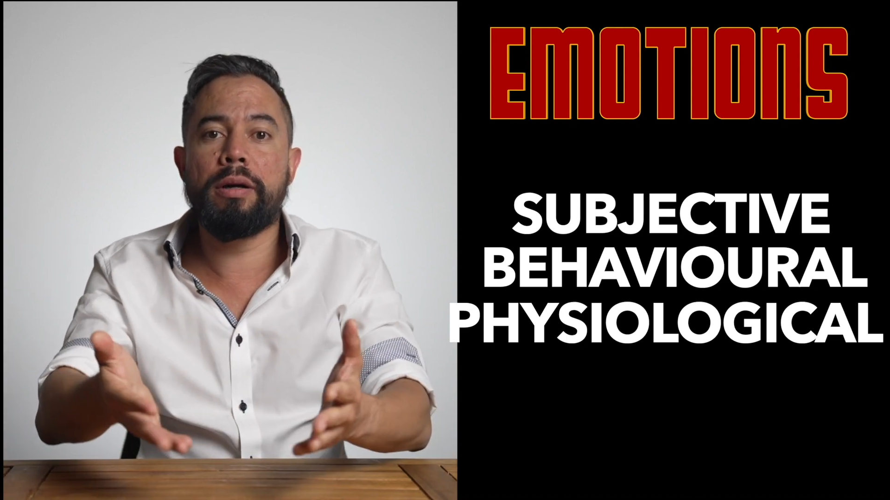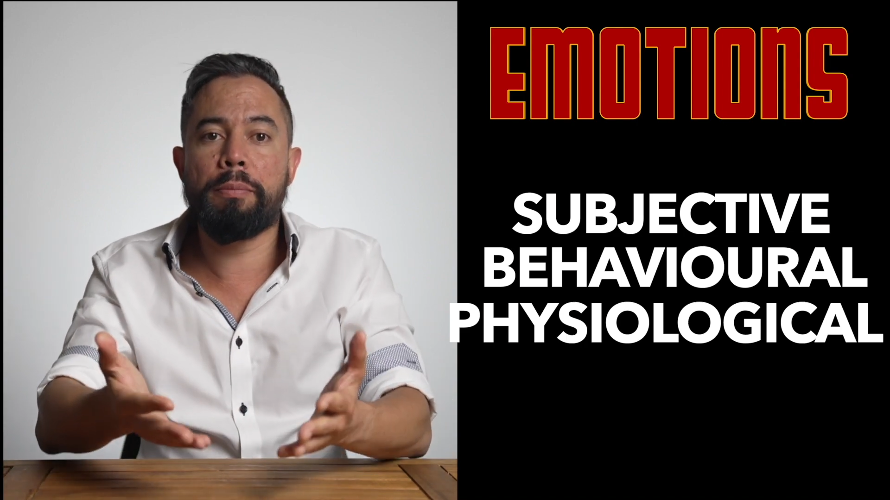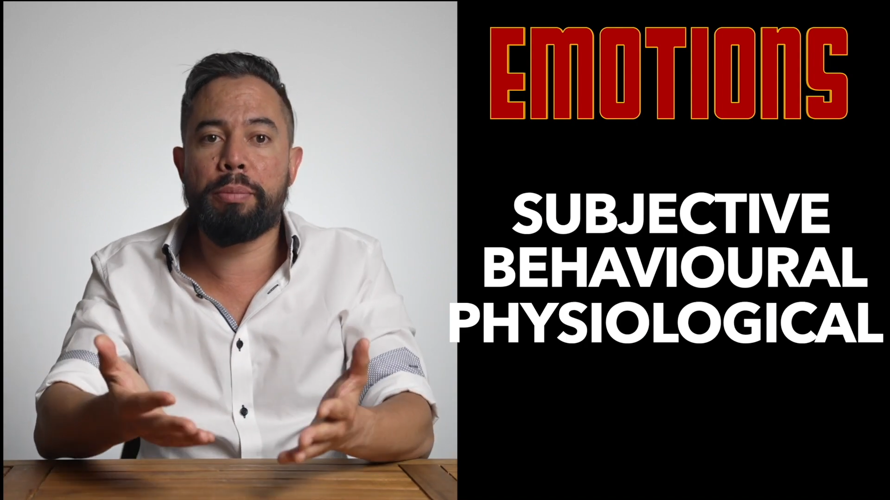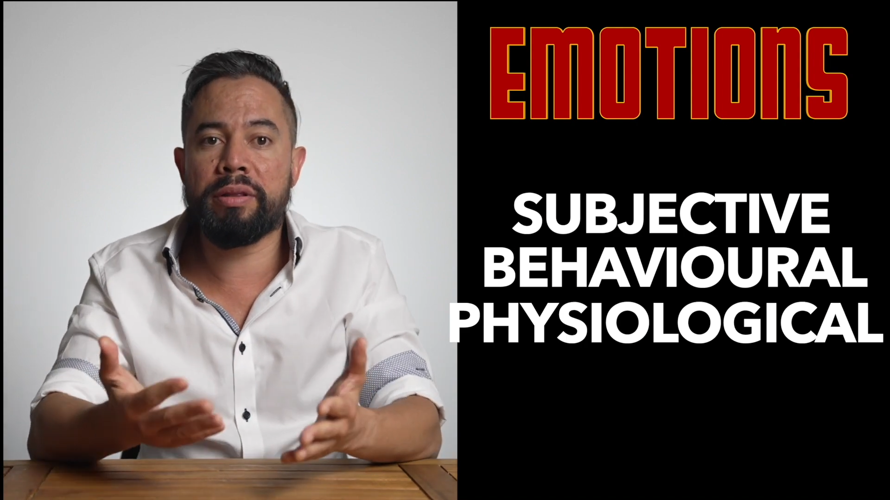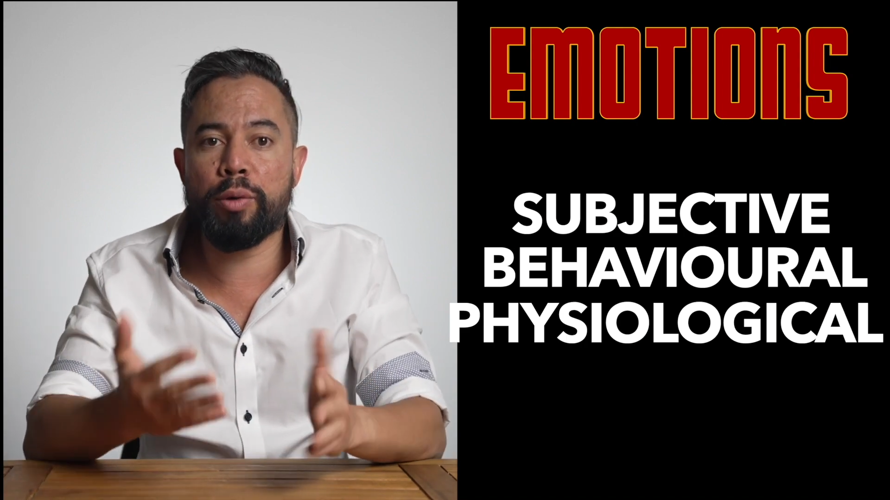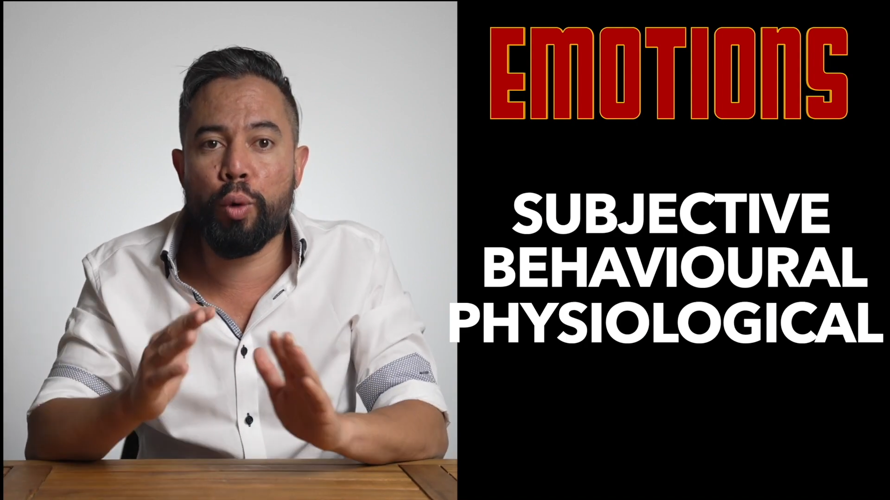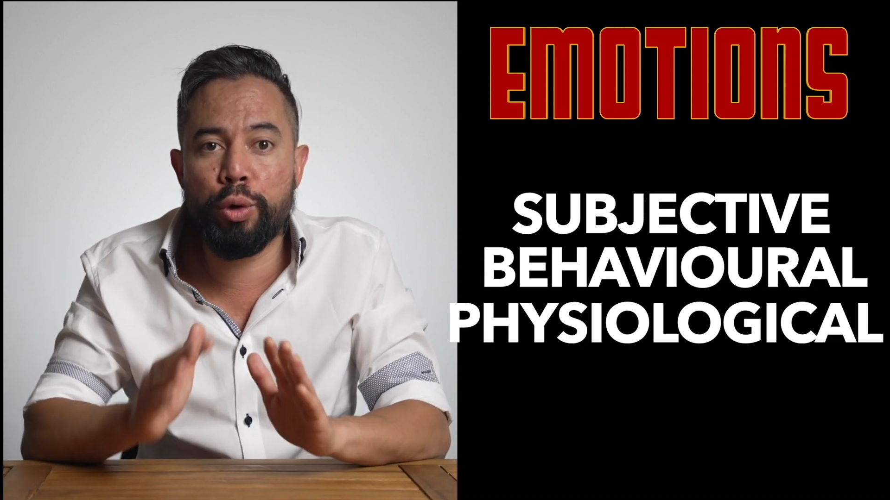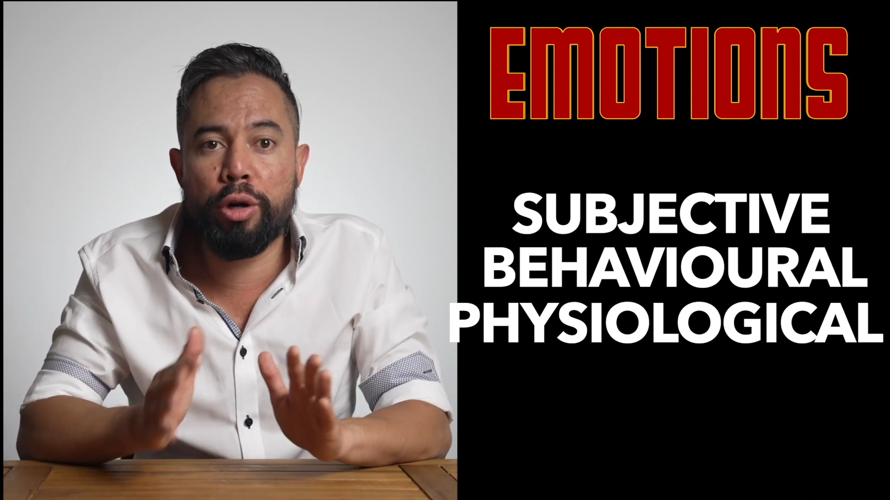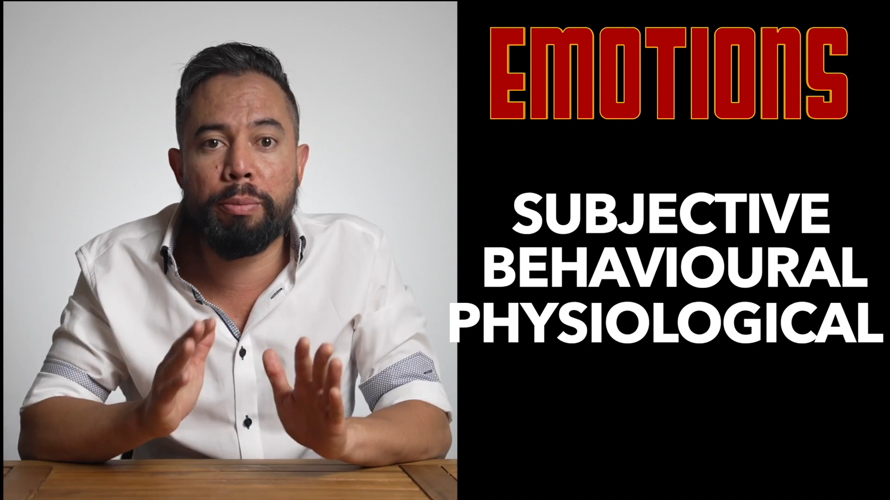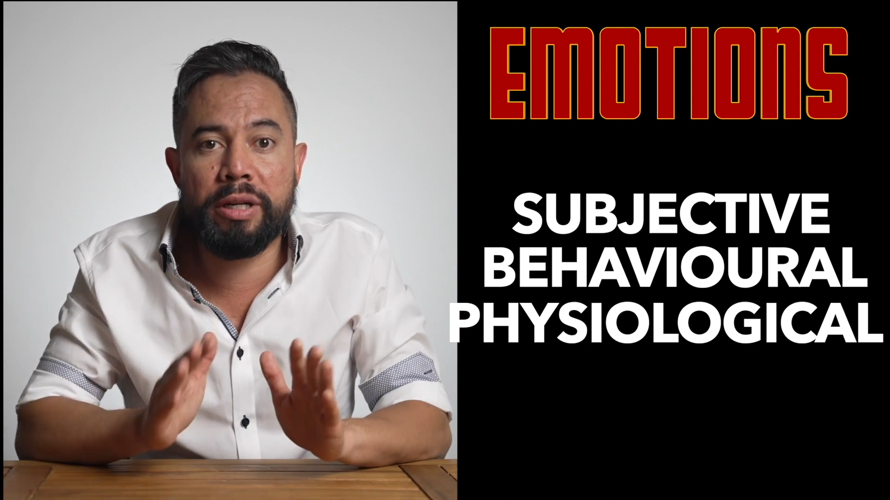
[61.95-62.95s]
by the
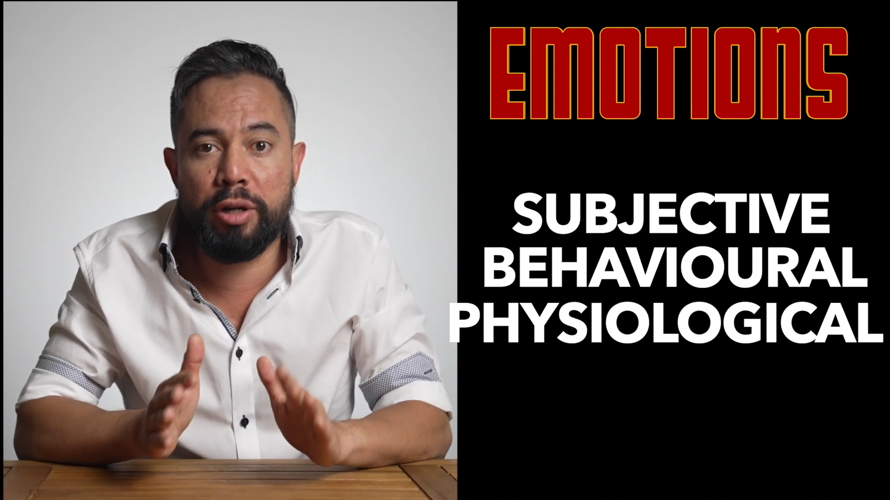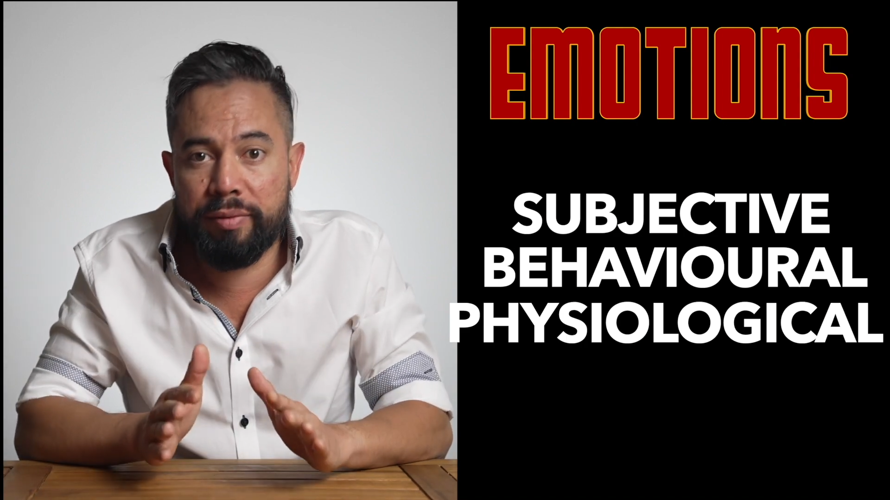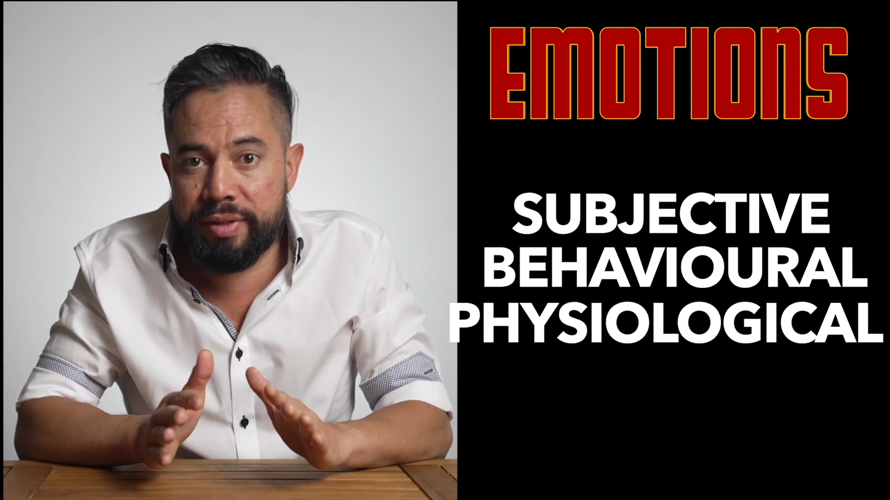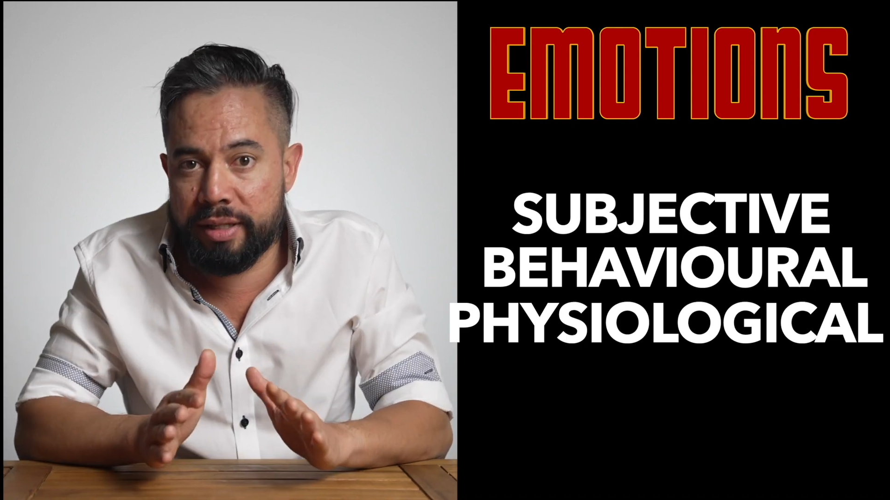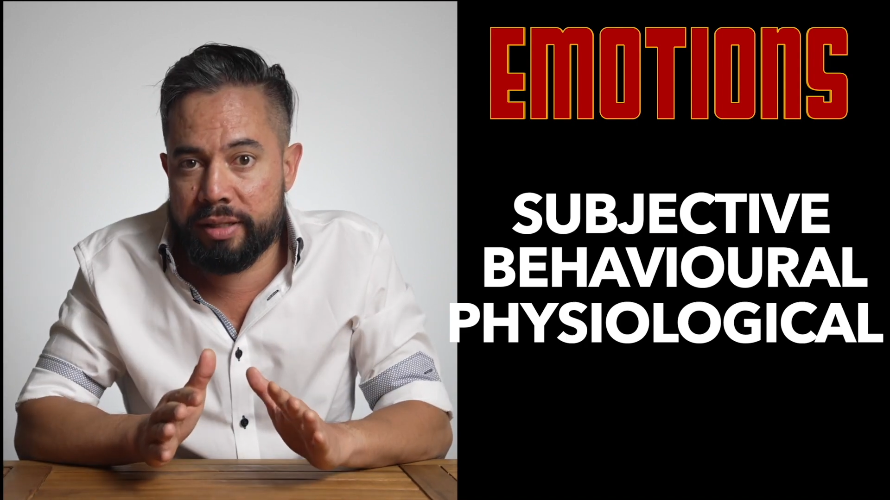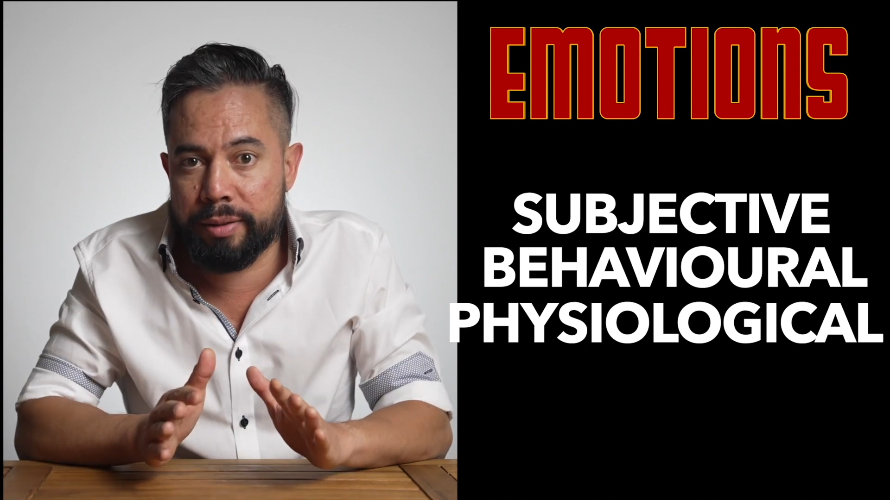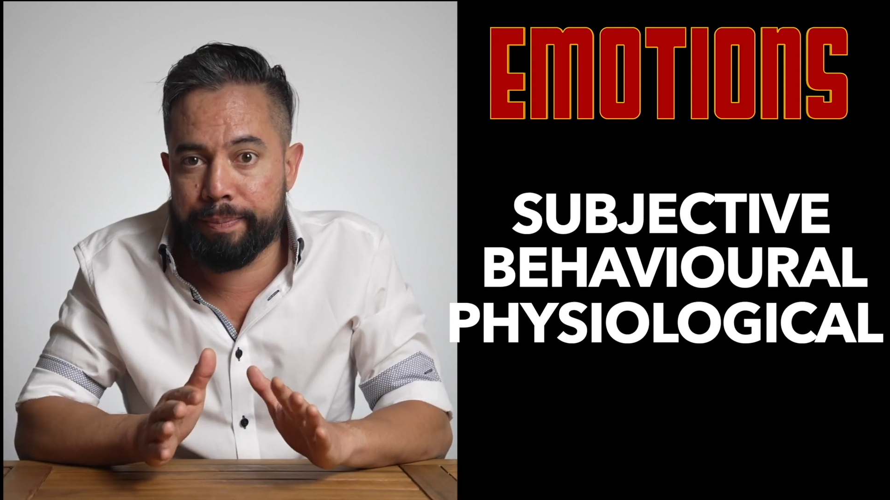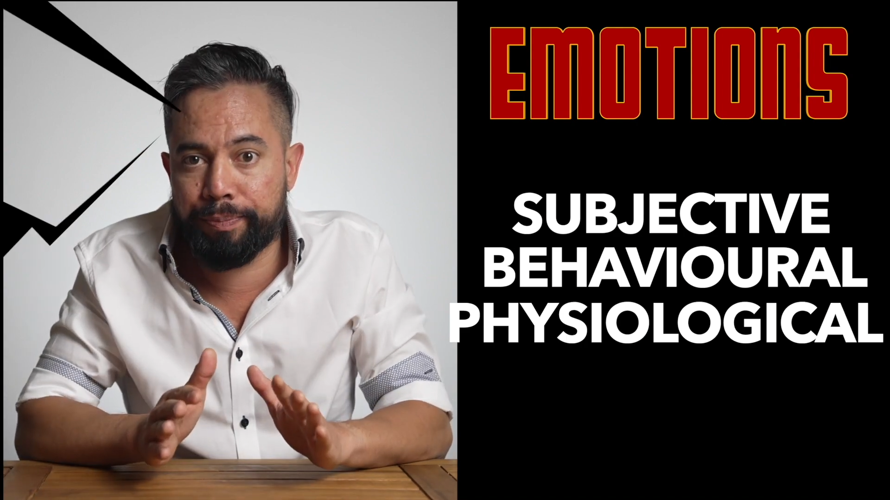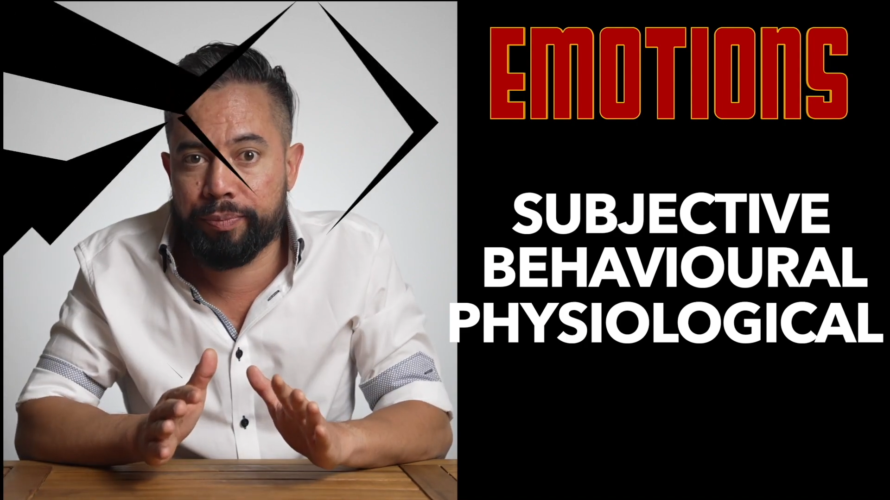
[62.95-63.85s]
autonomic nervous system.